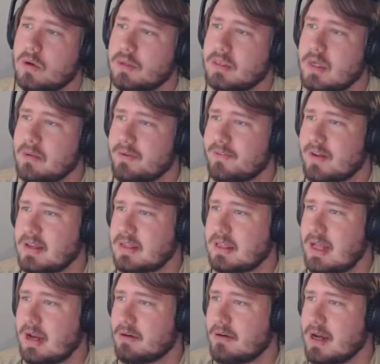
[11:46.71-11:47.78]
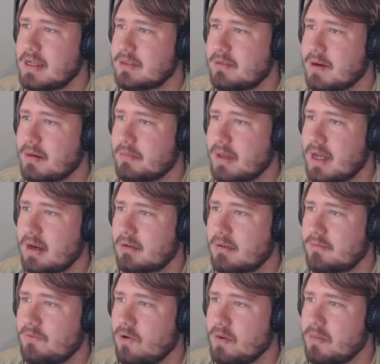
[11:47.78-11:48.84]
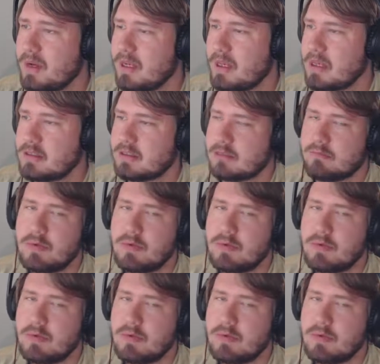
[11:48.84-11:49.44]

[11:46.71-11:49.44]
Dummy flies clockwise around a block with four mini lasers.